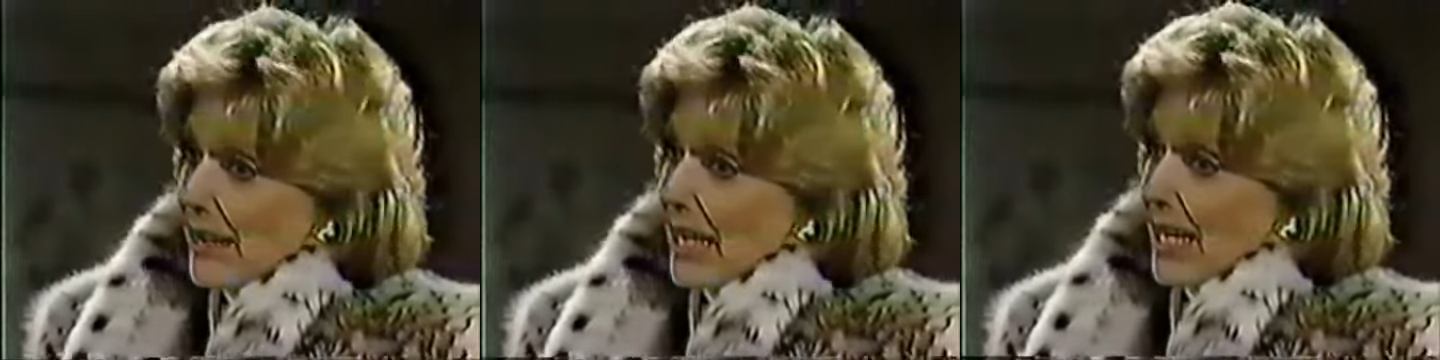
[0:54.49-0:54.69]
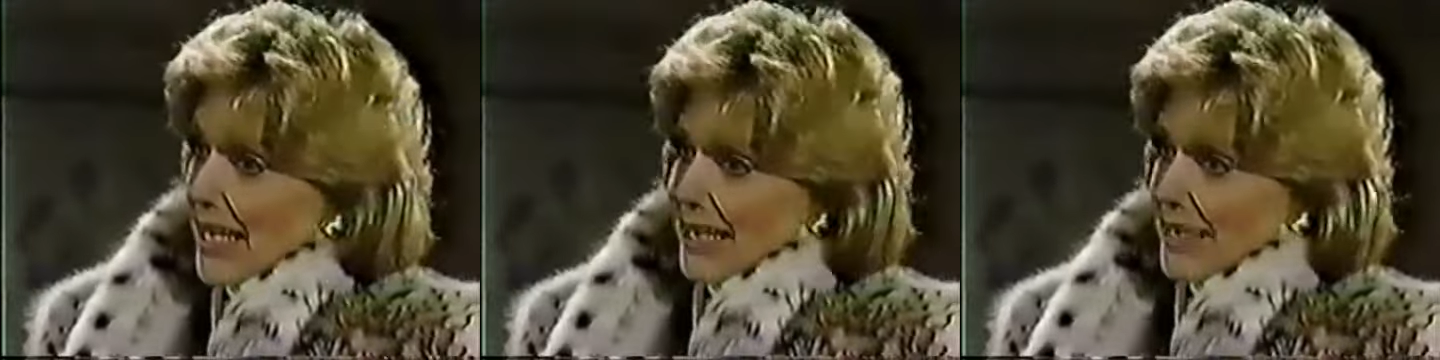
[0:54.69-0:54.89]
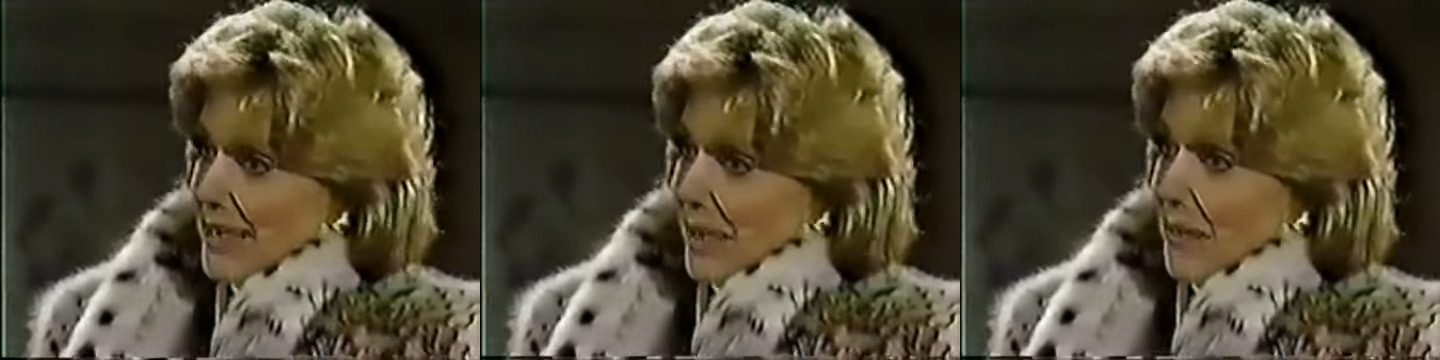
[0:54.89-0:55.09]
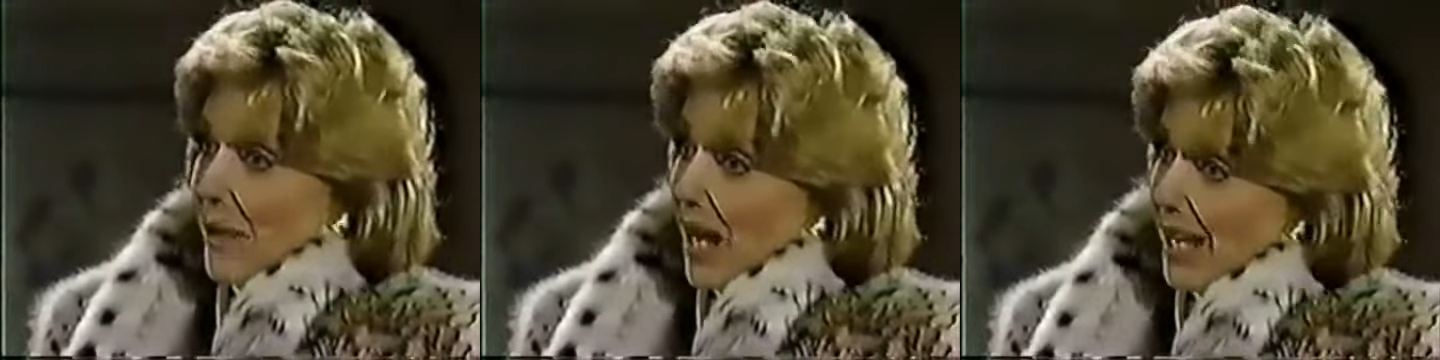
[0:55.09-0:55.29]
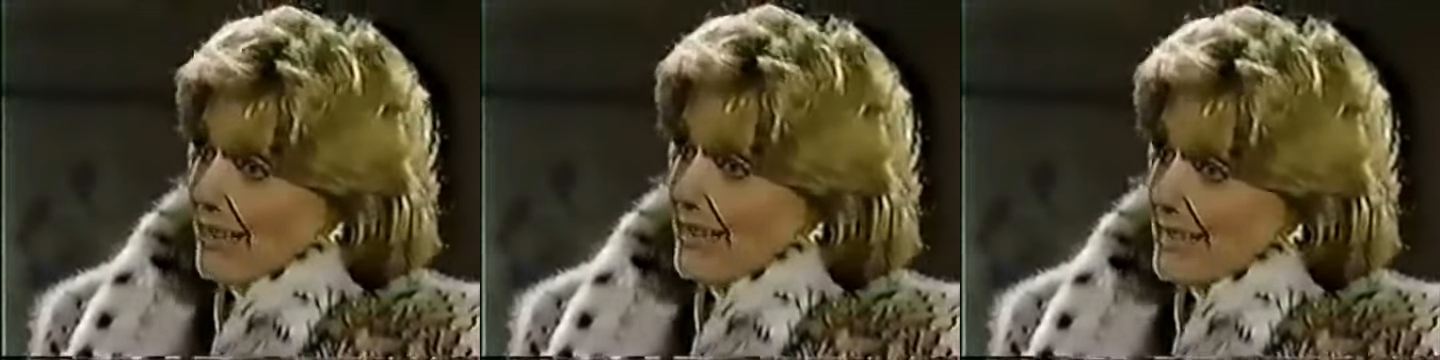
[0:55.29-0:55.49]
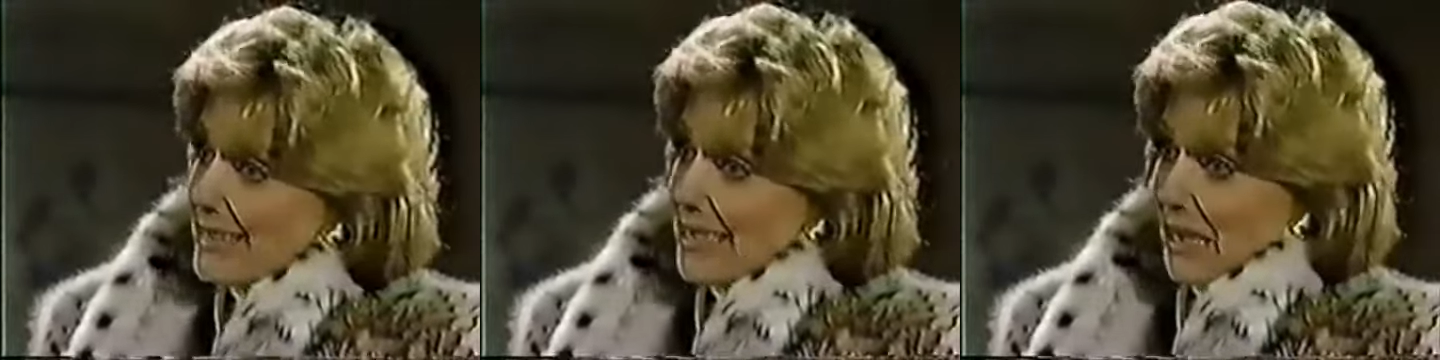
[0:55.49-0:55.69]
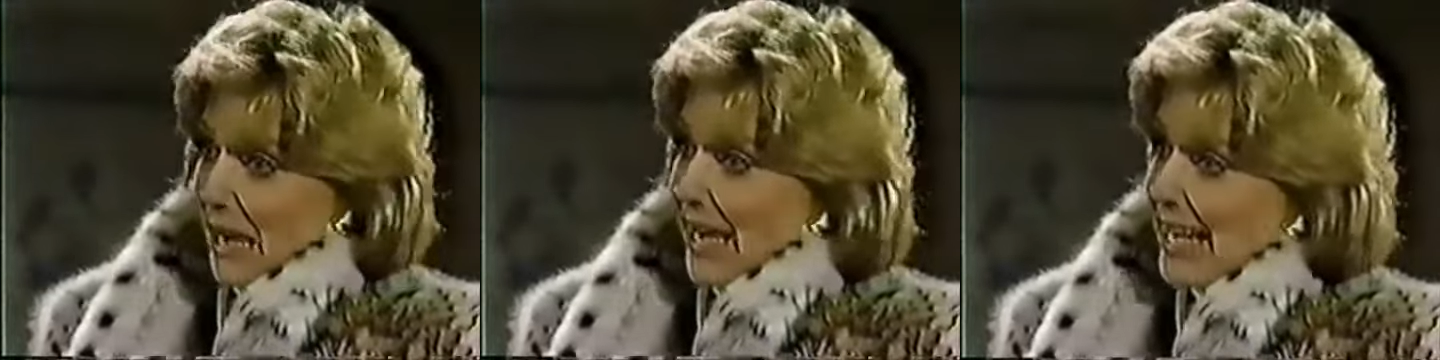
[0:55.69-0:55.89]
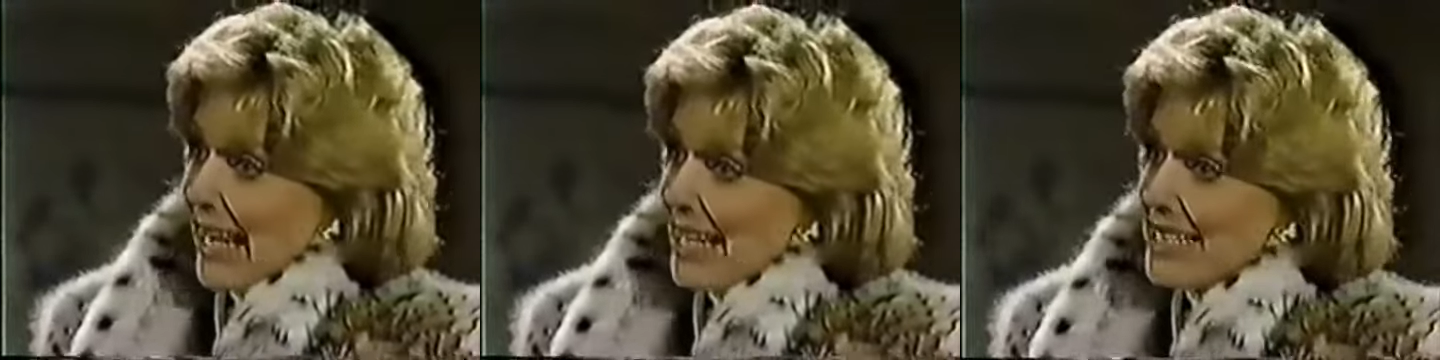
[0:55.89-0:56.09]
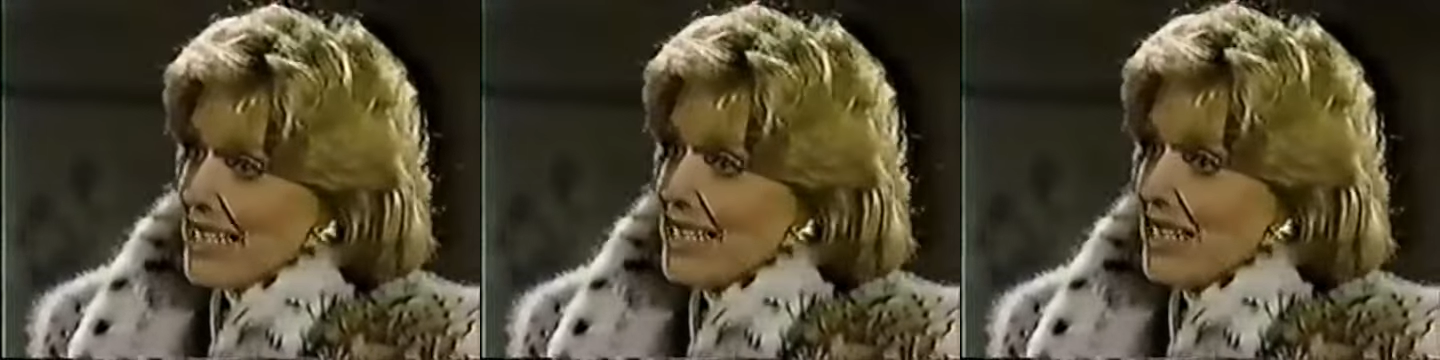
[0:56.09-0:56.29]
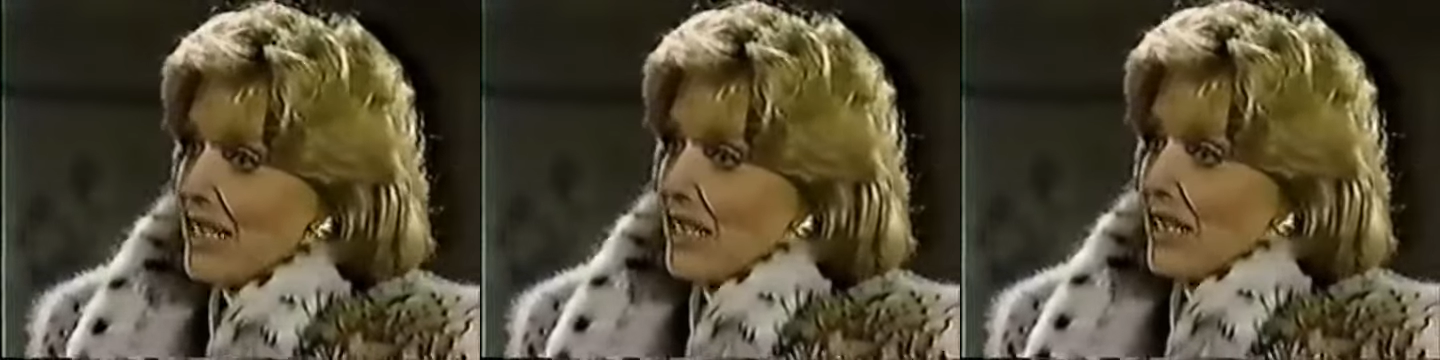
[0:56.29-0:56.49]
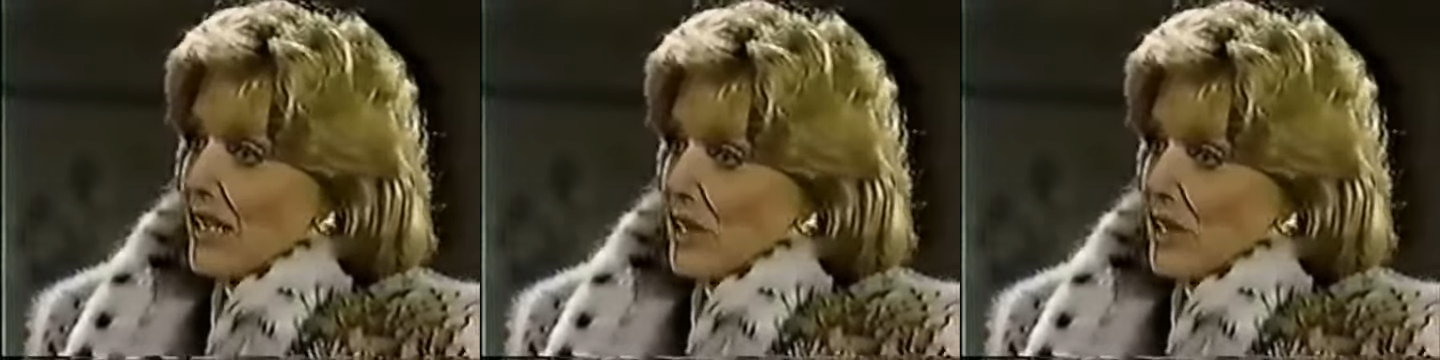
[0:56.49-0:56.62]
Sierra Esteban Reyes,